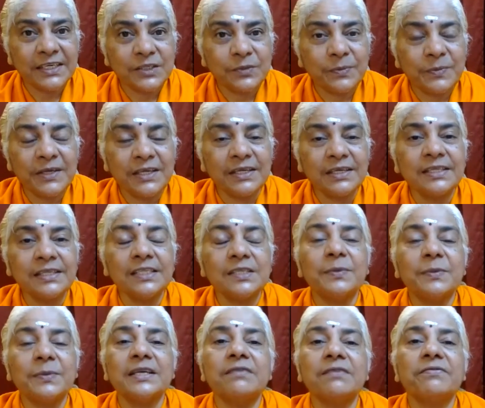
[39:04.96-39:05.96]

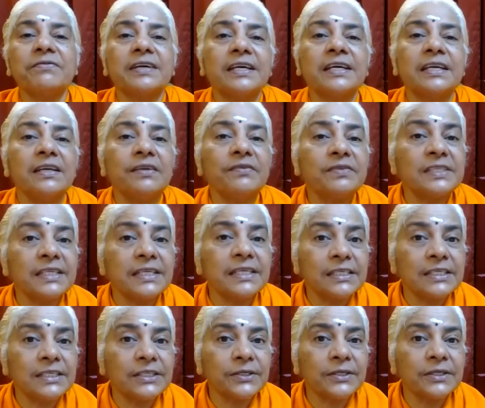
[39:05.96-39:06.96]
experienced by the five
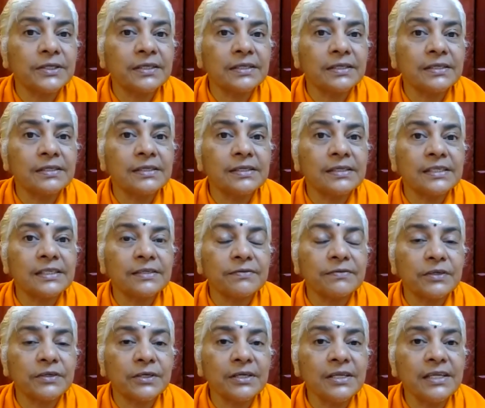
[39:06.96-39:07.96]
sense organs
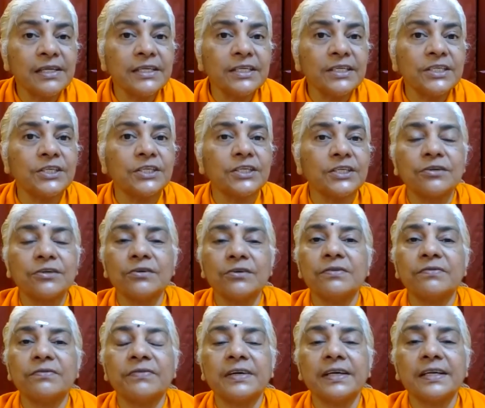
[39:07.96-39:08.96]
of knowledge
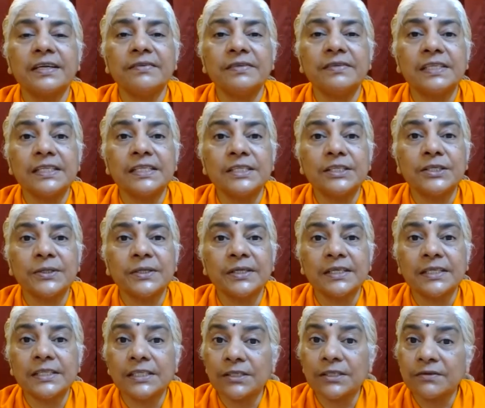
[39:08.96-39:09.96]
or five sense
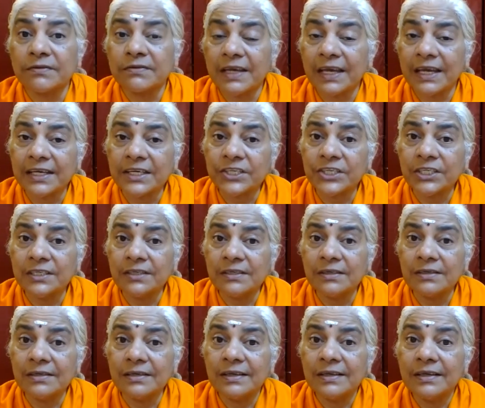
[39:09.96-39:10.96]
organs of
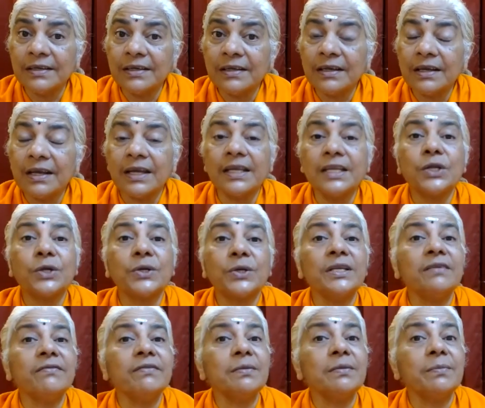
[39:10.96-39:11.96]
action and
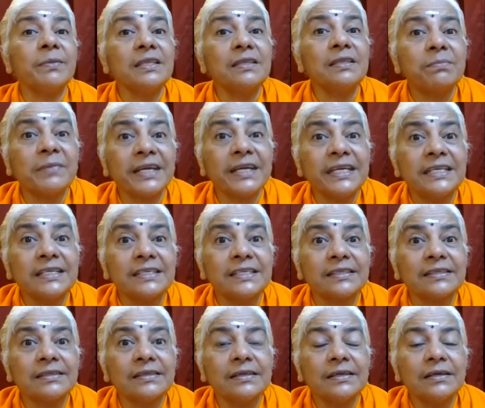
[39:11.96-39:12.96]
not even by the mind.
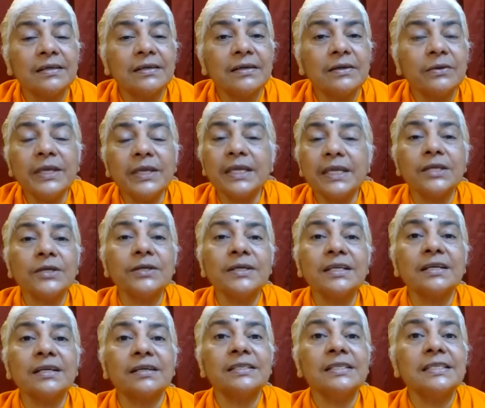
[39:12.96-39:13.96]
We
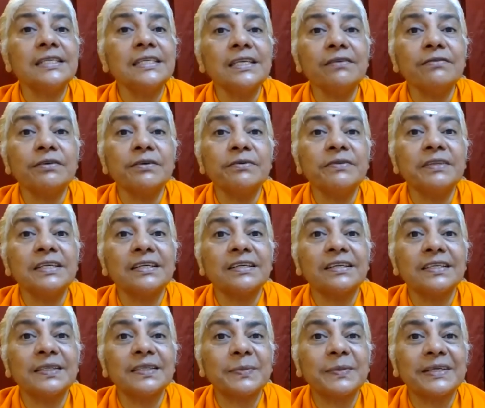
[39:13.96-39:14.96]
cannot conceive of the
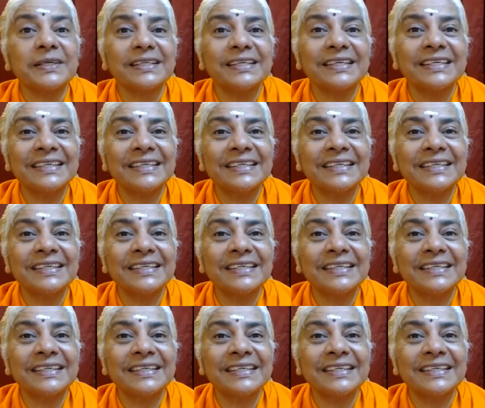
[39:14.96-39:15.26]
Atma.